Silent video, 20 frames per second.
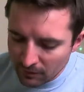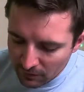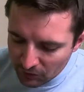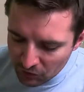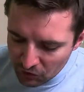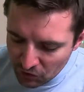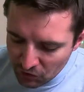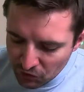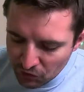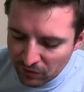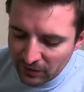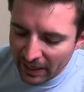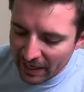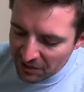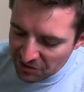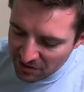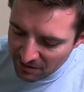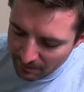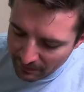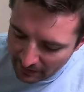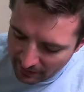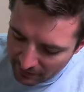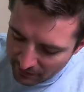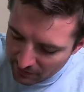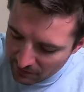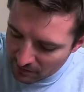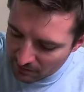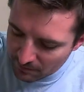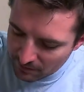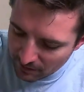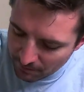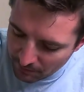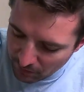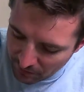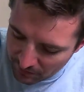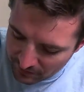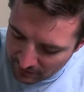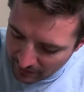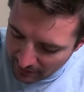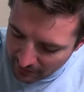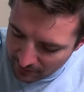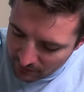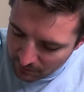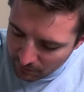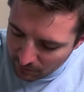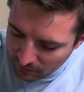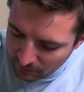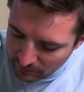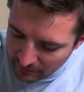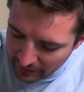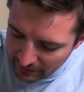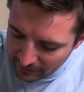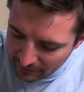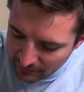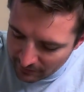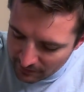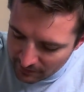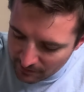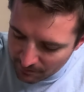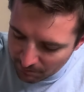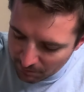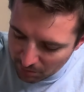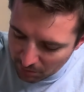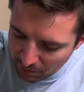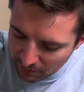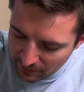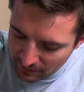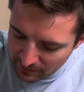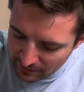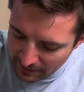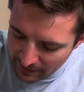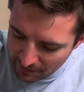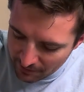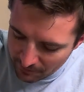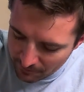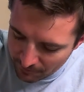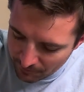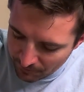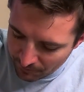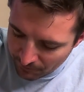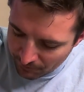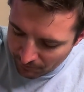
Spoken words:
There's two latching mechanisms on both sides. We'll take this and pull this down.